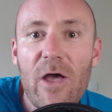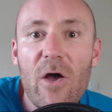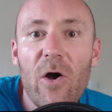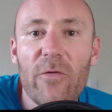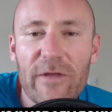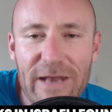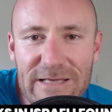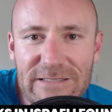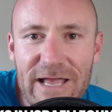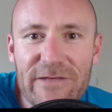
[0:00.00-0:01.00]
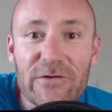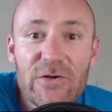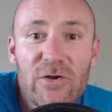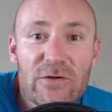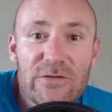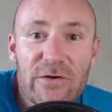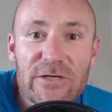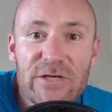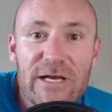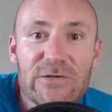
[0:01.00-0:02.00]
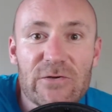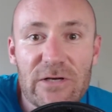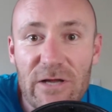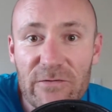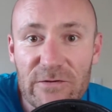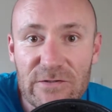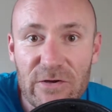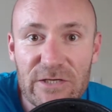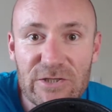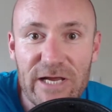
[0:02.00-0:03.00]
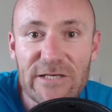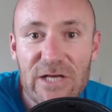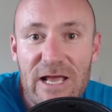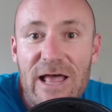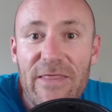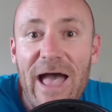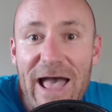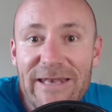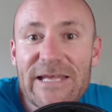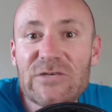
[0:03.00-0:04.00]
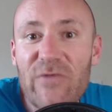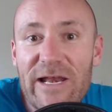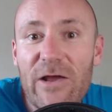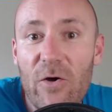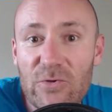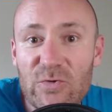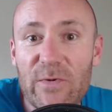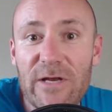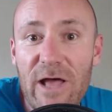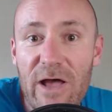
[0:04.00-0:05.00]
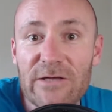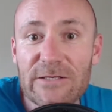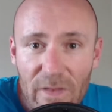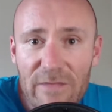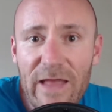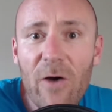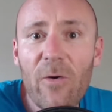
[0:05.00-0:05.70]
on the Nasdaq, the New York Stock Exchange, or the London Stock Exchange, that had Israeli entrepreneurs. Now,